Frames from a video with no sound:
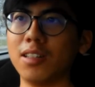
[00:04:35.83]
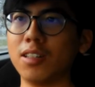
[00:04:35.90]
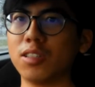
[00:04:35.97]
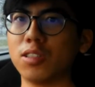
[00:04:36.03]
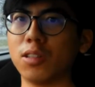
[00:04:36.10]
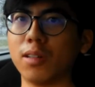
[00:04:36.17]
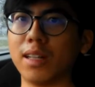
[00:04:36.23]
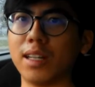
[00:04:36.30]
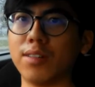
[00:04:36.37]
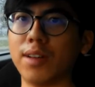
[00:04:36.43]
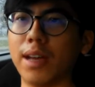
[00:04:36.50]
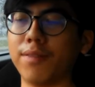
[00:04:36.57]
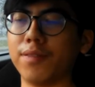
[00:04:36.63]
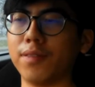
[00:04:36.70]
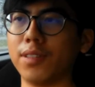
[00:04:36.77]
so that you
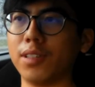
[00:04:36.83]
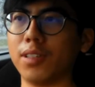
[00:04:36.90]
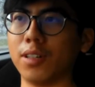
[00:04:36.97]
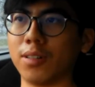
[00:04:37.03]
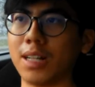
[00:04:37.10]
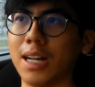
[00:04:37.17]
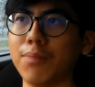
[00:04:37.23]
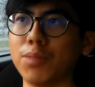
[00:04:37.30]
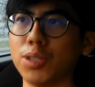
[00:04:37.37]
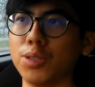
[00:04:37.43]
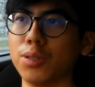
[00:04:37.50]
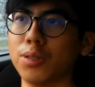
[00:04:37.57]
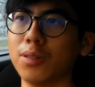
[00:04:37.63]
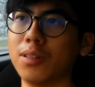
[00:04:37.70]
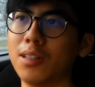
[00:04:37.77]
have your time
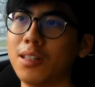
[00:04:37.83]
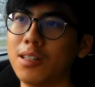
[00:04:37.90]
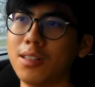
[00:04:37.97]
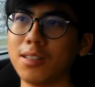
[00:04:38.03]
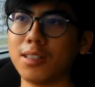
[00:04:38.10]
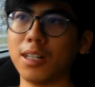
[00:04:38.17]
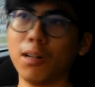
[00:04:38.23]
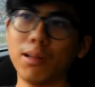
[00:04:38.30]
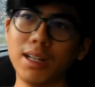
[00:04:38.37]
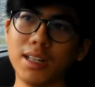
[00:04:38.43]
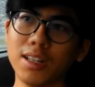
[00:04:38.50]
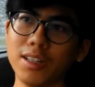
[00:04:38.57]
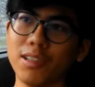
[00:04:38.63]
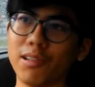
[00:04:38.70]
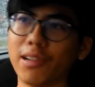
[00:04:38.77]
to slowly
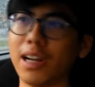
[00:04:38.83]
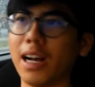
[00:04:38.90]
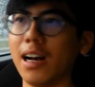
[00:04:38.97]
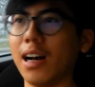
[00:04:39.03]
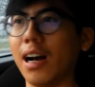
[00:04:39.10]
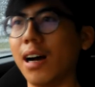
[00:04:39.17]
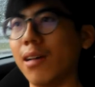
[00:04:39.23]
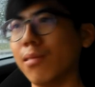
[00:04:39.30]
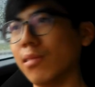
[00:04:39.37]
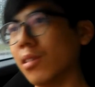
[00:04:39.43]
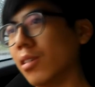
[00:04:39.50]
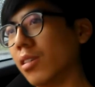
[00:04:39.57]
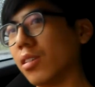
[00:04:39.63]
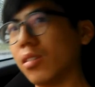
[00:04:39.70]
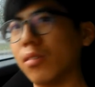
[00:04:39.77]
turn your car out
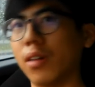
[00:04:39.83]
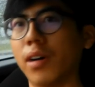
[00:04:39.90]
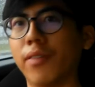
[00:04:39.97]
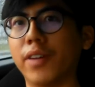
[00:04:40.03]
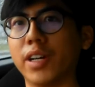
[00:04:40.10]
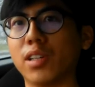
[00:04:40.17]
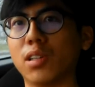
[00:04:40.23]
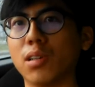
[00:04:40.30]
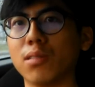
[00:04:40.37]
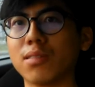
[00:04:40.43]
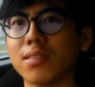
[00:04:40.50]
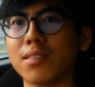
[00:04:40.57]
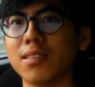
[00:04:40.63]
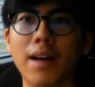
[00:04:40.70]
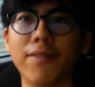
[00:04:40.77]
to avoid
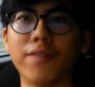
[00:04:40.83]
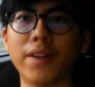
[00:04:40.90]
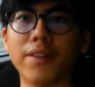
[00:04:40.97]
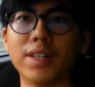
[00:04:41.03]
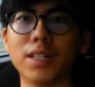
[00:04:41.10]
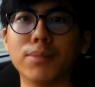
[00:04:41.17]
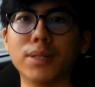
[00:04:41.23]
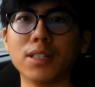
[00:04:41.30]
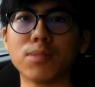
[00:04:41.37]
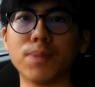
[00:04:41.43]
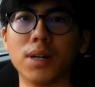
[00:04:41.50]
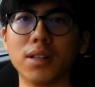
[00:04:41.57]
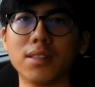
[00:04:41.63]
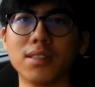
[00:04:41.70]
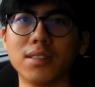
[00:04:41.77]
those unfavorable
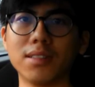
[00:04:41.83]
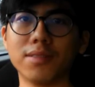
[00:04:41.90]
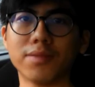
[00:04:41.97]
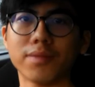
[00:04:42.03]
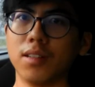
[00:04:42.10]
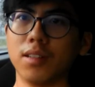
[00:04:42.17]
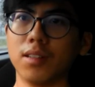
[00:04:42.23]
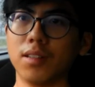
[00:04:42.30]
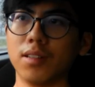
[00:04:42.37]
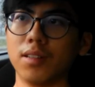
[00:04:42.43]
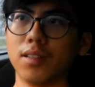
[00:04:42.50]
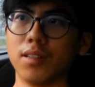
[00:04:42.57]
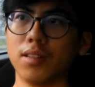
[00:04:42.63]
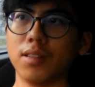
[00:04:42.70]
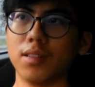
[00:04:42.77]
spots.
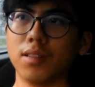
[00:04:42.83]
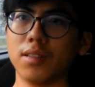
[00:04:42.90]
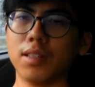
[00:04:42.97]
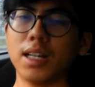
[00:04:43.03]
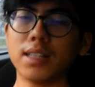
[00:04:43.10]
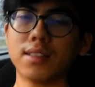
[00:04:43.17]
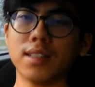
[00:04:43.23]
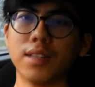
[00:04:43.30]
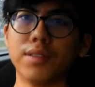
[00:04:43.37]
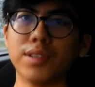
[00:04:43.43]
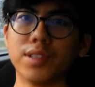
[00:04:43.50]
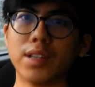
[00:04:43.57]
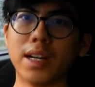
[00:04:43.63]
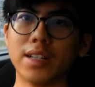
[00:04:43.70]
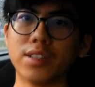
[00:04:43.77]
Next, if
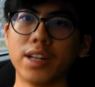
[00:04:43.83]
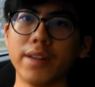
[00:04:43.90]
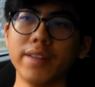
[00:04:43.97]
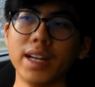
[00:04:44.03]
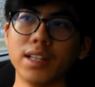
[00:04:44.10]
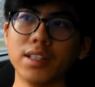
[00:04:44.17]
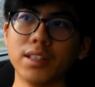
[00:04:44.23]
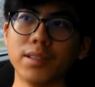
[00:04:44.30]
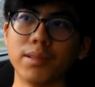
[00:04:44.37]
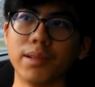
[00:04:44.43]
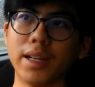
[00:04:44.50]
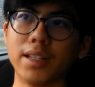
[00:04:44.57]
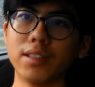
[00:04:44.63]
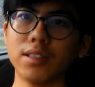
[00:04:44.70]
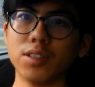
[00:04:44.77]
you are driving under the
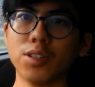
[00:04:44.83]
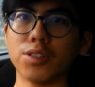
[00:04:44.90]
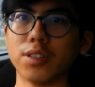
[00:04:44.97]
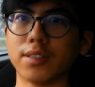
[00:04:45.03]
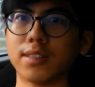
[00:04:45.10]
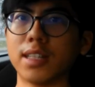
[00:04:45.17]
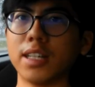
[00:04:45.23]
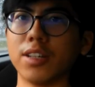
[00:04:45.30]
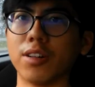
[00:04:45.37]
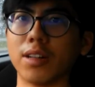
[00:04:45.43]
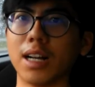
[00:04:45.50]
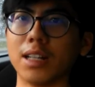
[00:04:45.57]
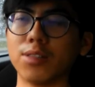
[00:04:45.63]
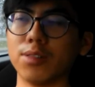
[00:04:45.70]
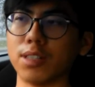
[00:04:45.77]
rain, you should stick your
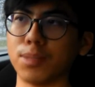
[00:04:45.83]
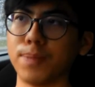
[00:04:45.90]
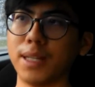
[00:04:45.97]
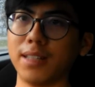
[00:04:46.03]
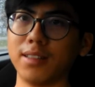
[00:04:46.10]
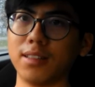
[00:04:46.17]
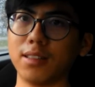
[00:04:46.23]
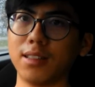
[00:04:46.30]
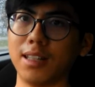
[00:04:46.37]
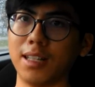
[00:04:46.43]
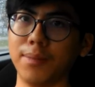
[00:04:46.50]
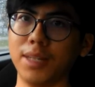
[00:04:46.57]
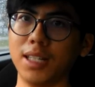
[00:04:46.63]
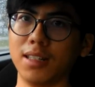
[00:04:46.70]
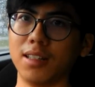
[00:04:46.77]
car to the speed
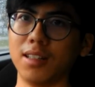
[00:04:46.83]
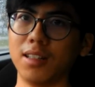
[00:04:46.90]
limit.